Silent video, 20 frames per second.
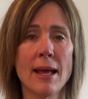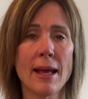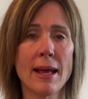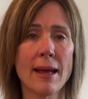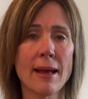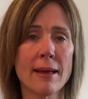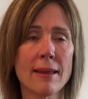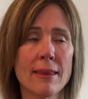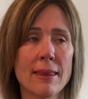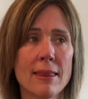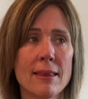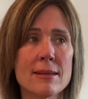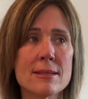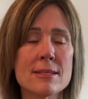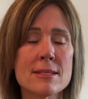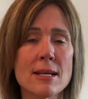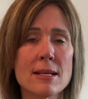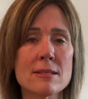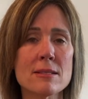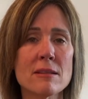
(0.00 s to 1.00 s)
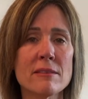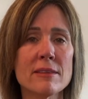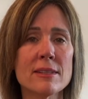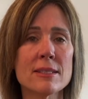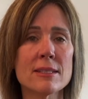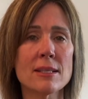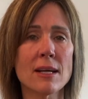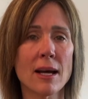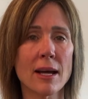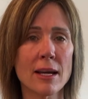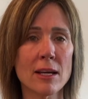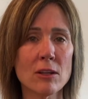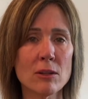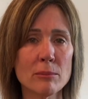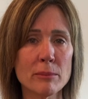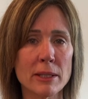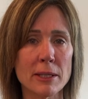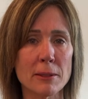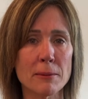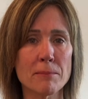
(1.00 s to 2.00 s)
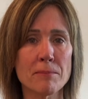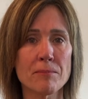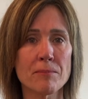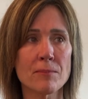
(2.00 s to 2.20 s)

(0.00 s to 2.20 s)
And this sense of entitlement